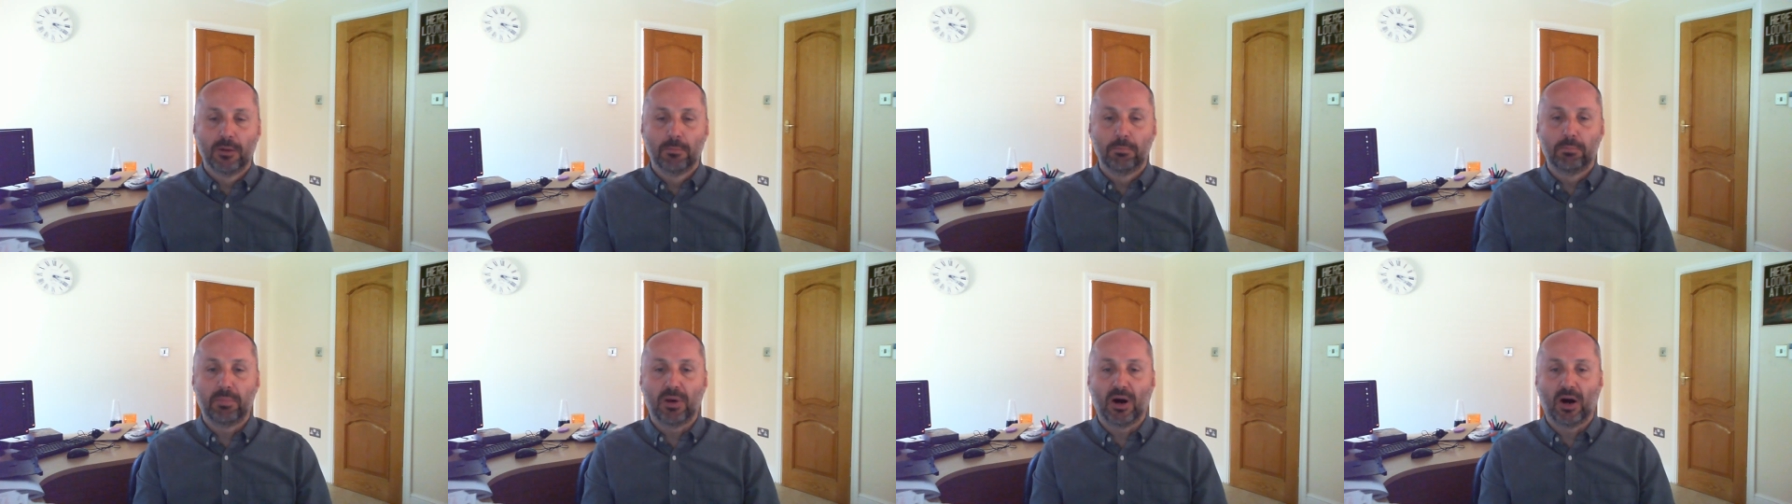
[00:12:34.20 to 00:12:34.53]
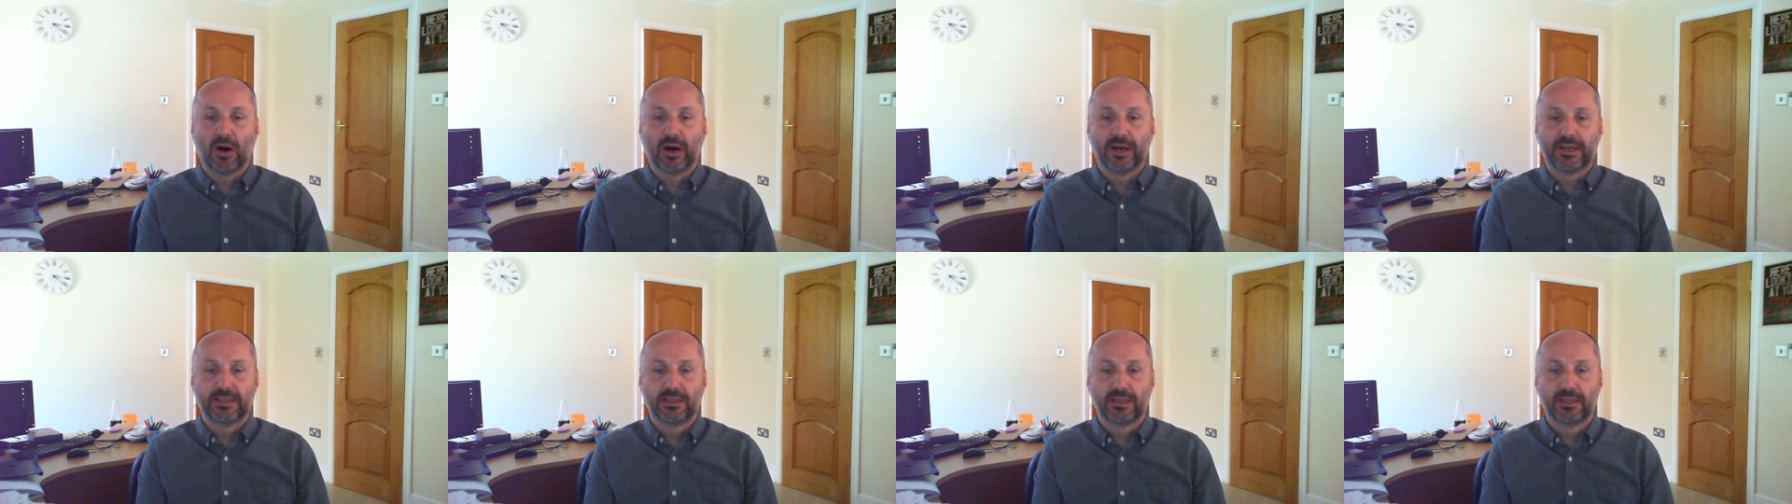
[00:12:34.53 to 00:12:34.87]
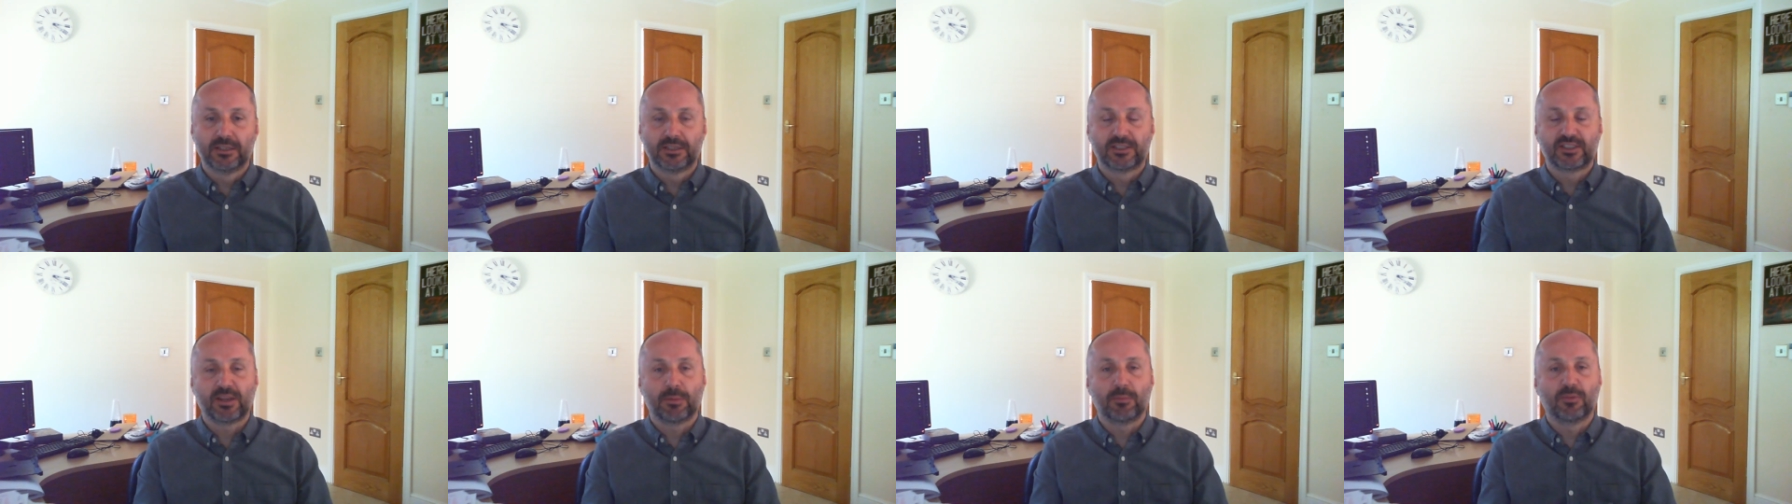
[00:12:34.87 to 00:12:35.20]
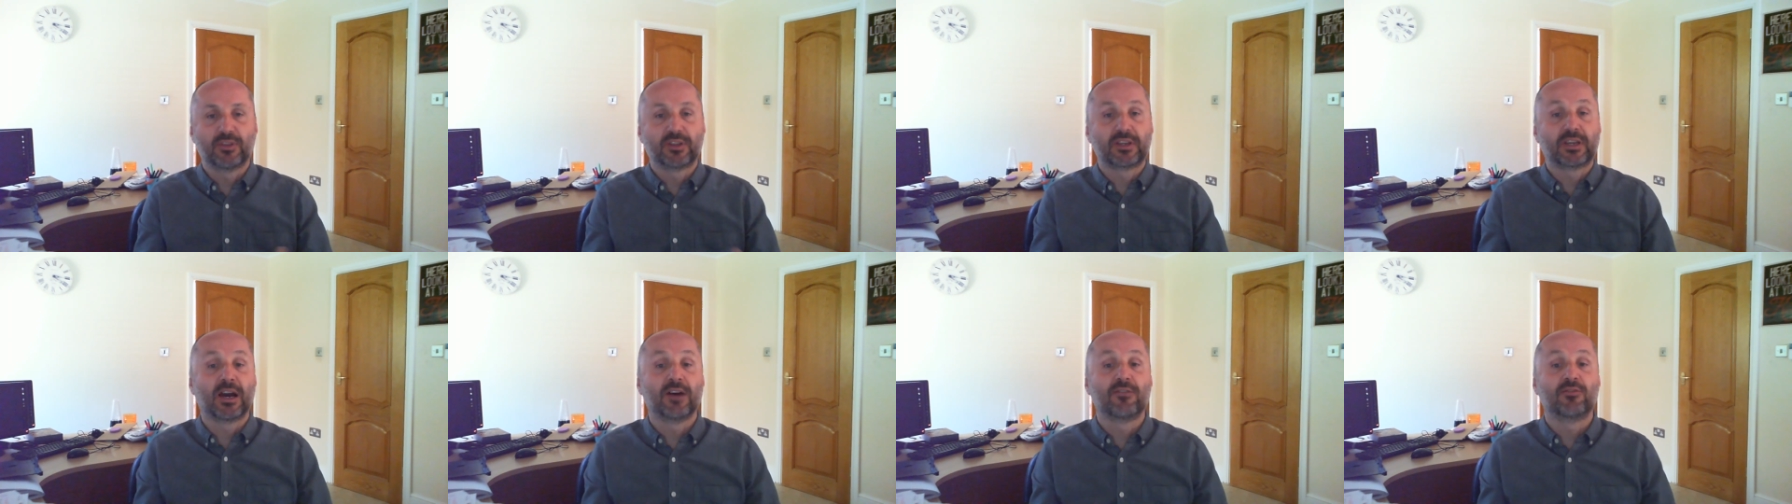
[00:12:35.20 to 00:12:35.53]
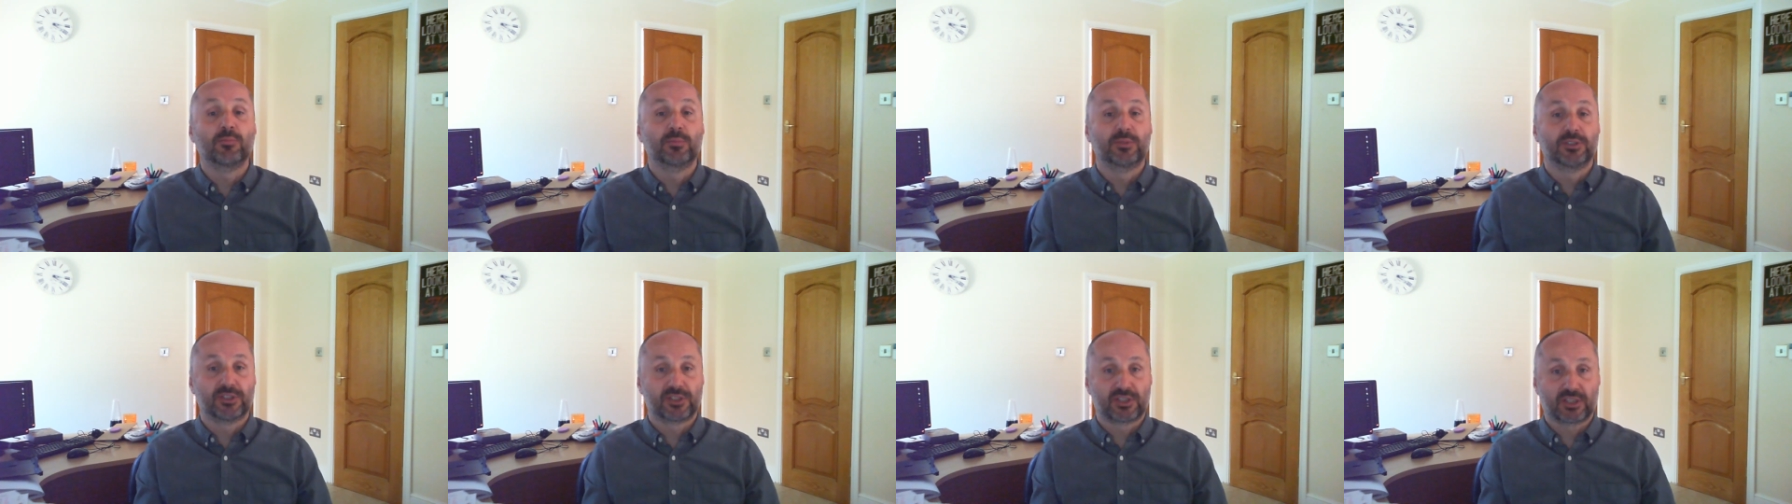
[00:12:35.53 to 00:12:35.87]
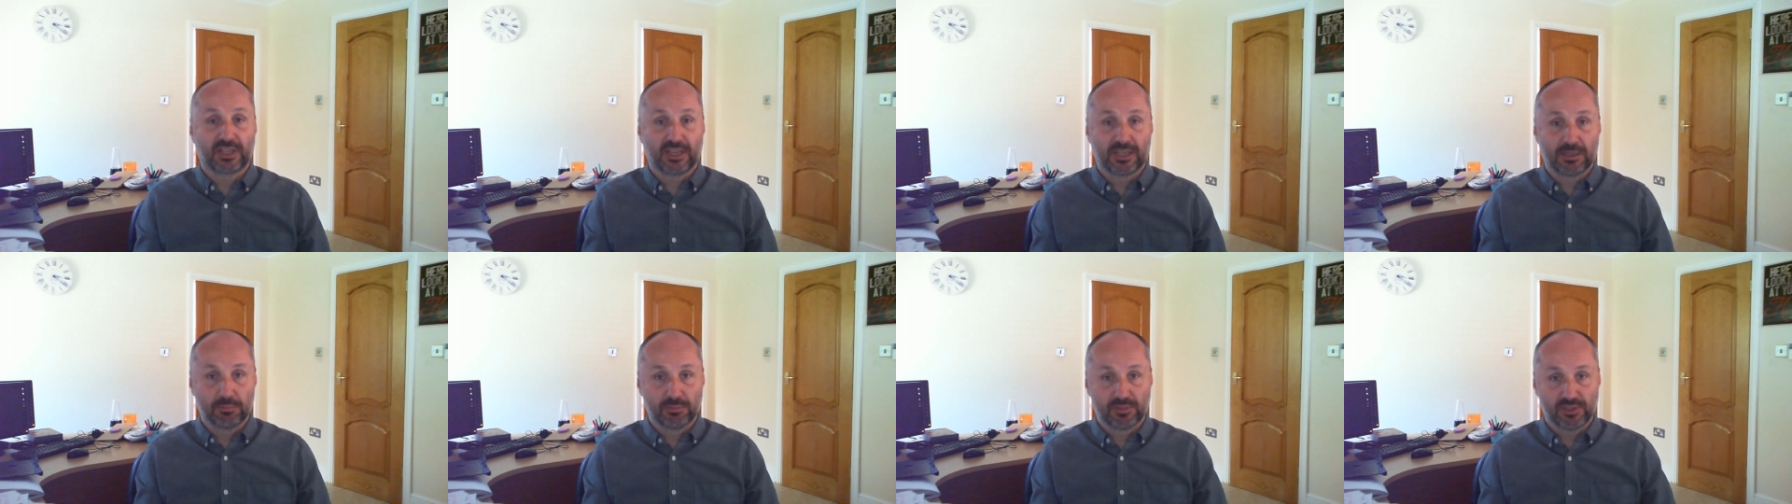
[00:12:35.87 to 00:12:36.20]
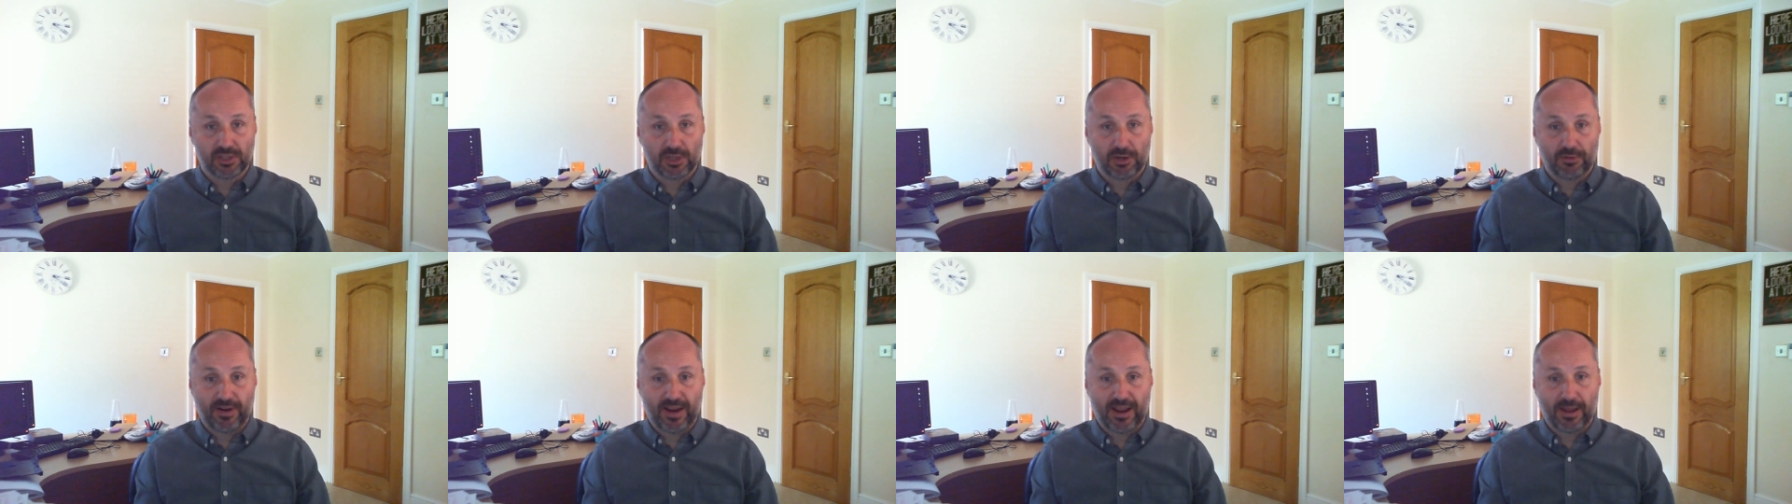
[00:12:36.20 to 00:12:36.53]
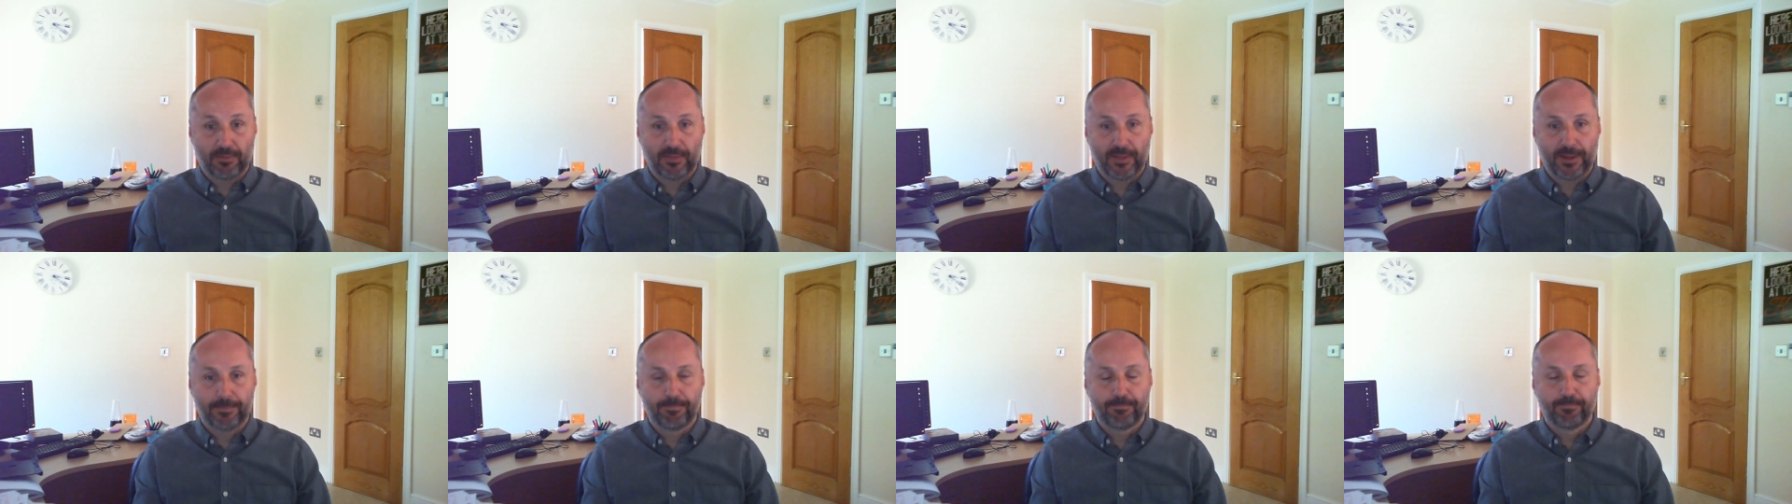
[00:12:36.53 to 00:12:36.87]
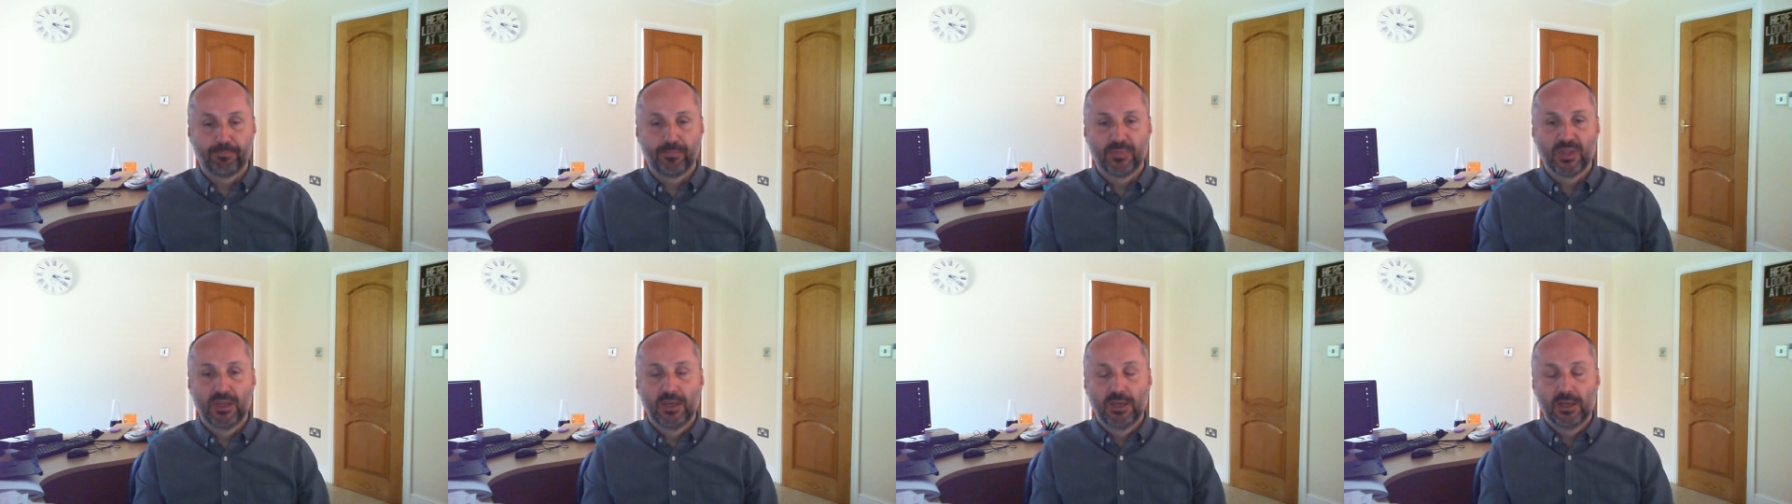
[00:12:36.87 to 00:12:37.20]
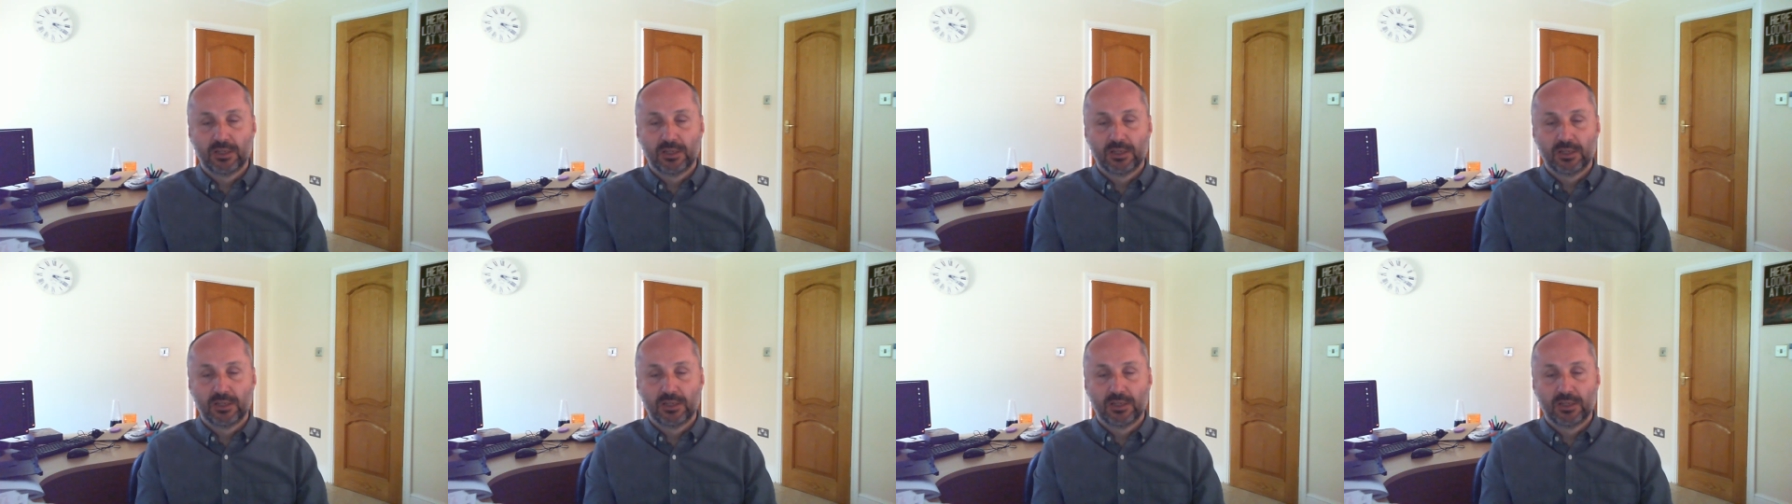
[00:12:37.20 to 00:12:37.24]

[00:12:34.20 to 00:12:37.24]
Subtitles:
by some of the government schemes that are out there.